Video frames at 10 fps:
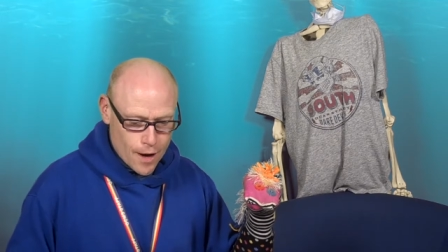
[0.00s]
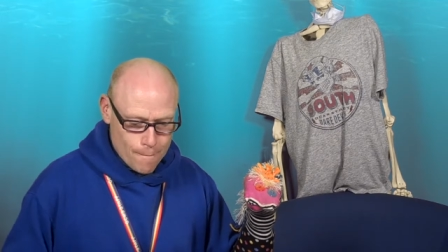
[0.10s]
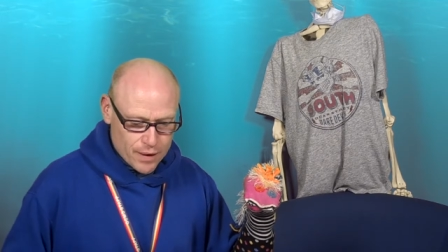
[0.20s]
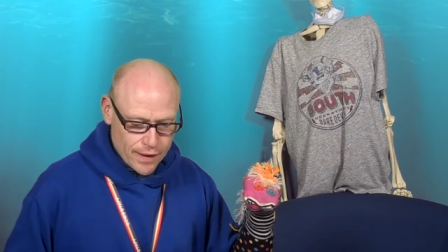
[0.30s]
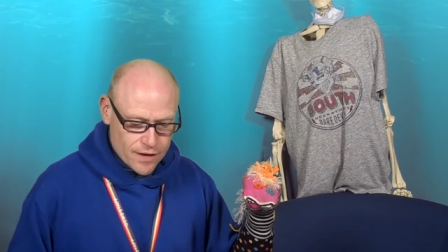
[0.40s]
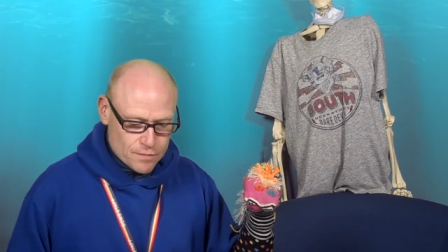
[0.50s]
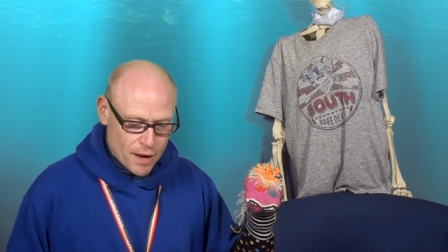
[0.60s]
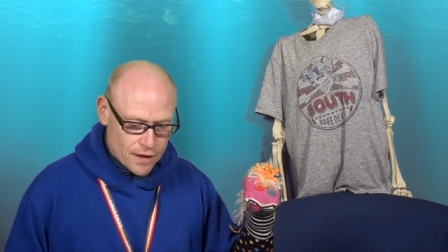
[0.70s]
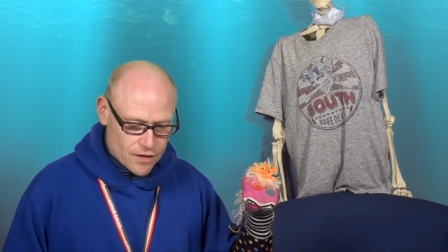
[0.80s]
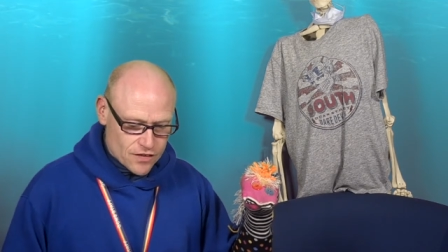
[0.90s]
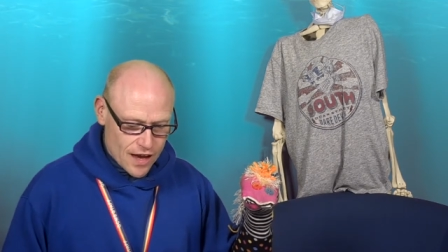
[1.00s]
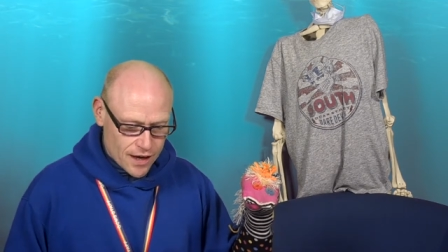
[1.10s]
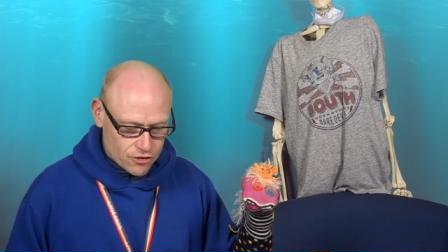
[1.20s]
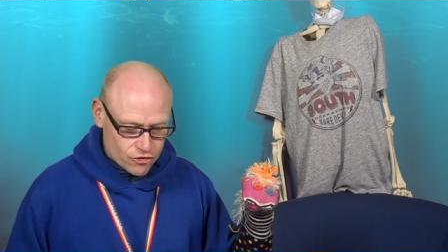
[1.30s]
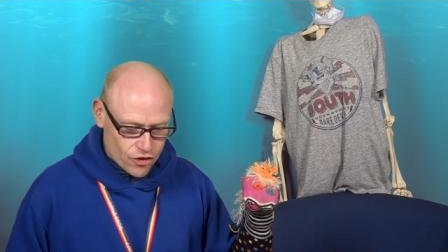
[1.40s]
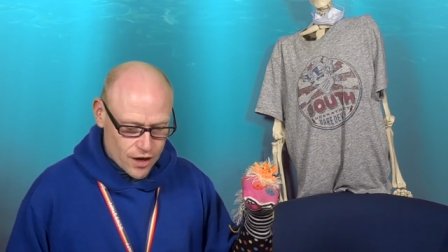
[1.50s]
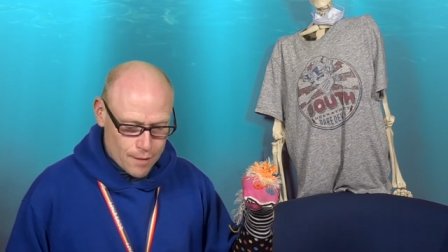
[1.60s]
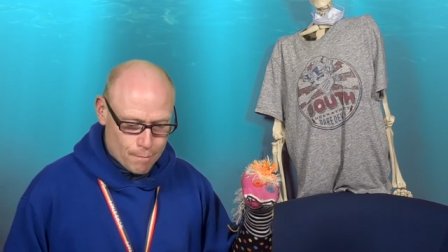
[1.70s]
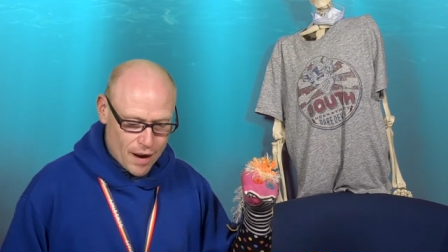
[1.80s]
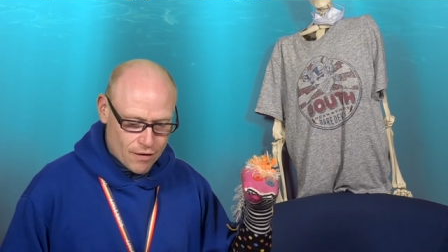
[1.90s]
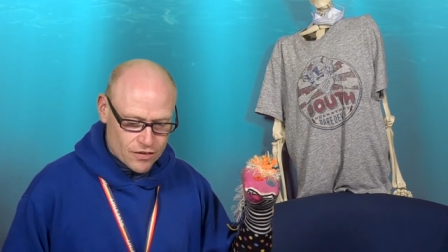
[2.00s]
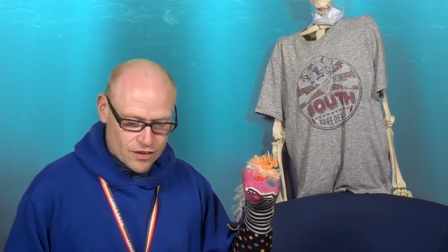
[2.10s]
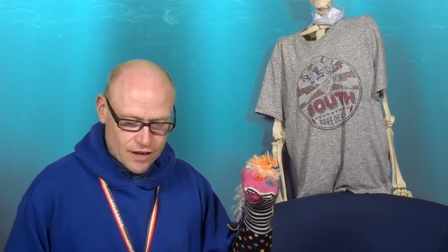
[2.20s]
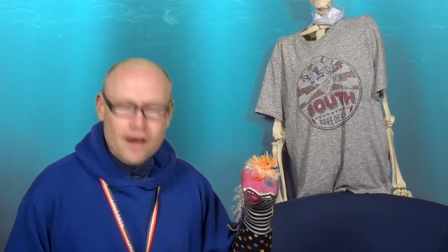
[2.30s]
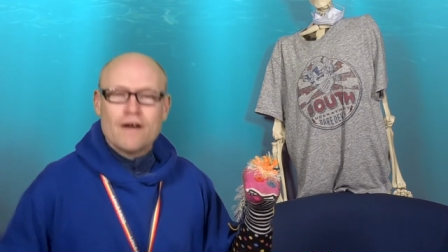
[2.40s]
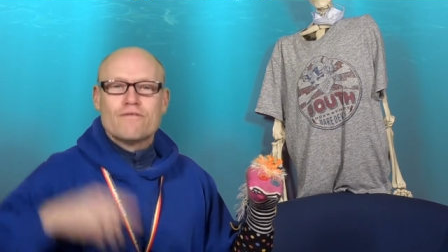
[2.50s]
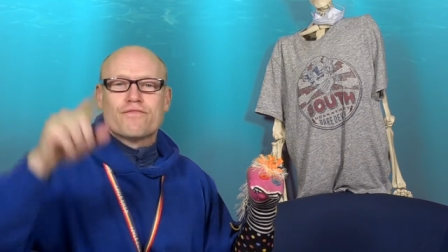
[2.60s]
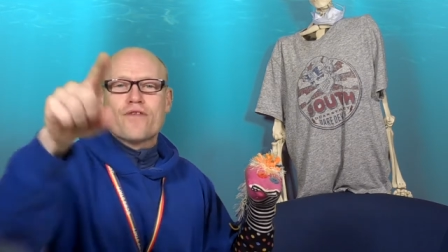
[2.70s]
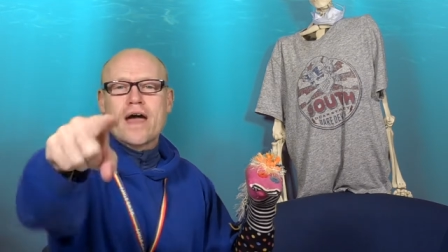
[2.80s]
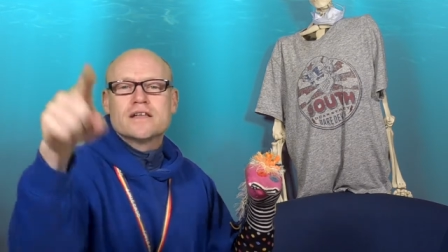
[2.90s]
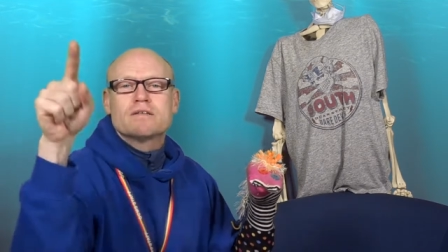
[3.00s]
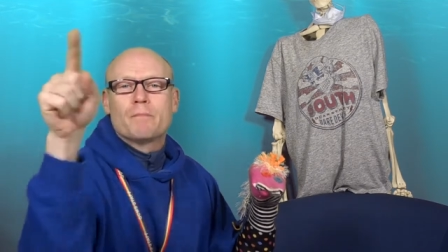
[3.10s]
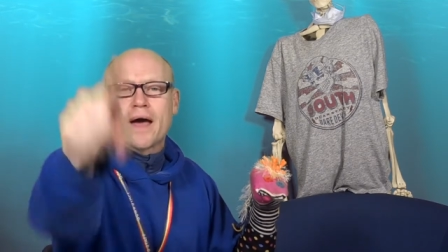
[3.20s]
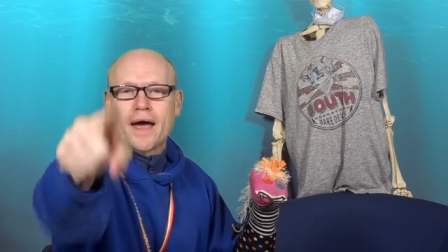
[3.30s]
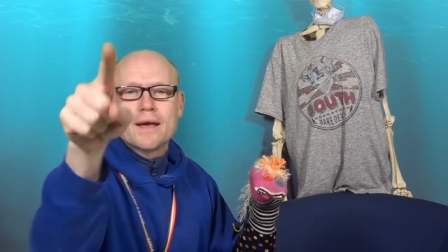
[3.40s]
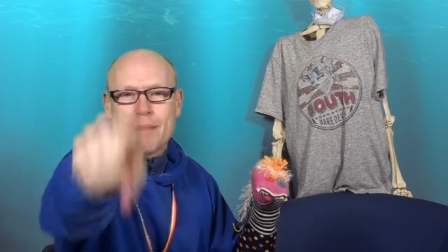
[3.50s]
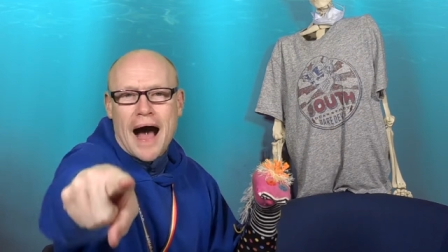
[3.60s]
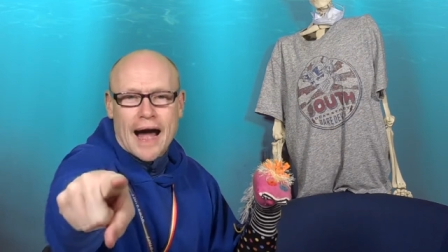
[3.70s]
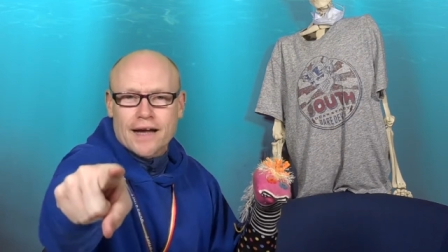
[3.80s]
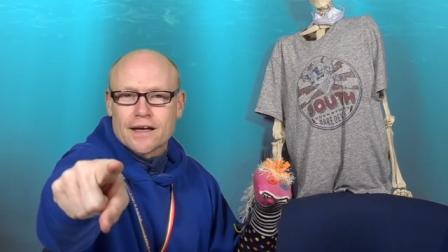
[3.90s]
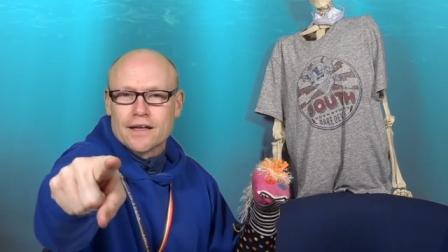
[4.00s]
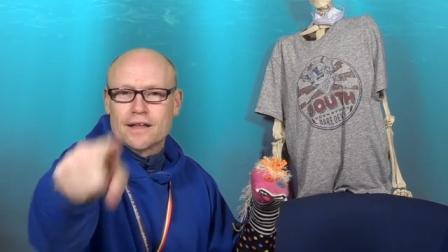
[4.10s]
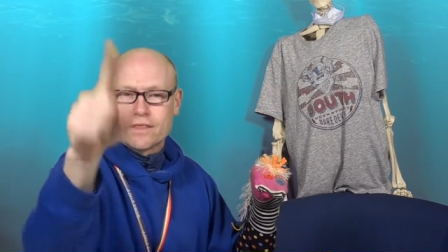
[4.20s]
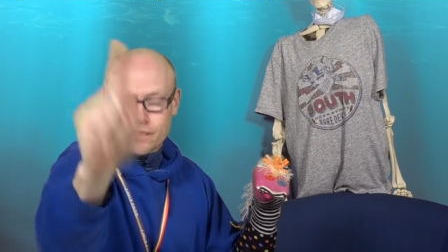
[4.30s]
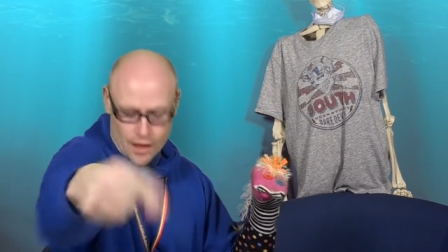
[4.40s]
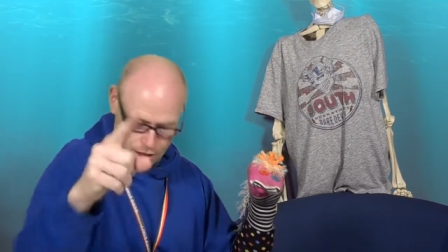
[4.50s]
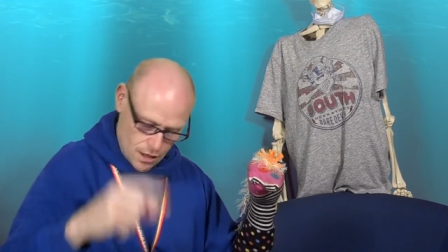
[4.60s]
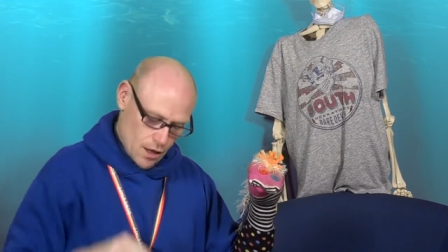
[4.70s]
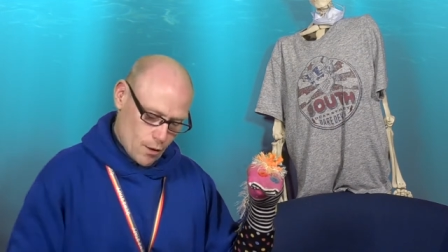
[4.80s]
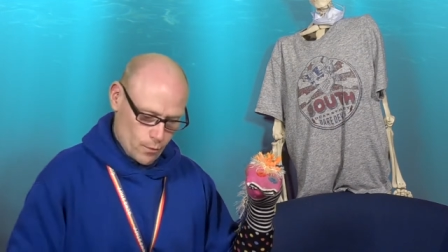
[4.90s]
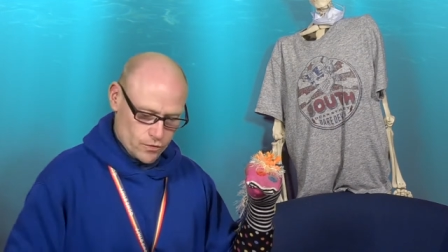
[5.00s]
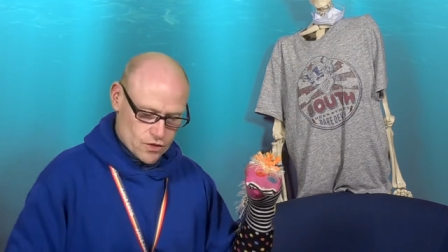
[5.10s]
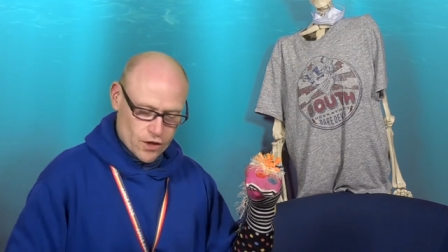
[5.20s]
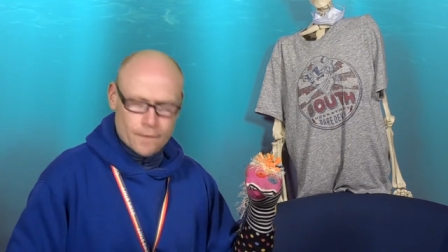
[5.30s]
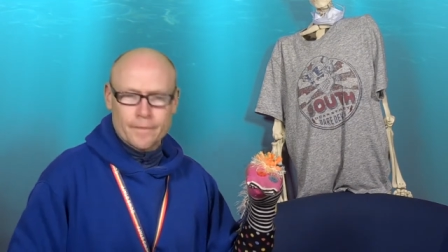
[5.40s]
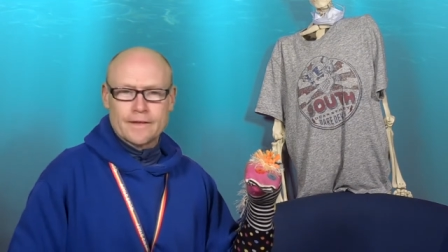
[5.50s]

Please make this extra embarrassing friend payback. There you go. Done.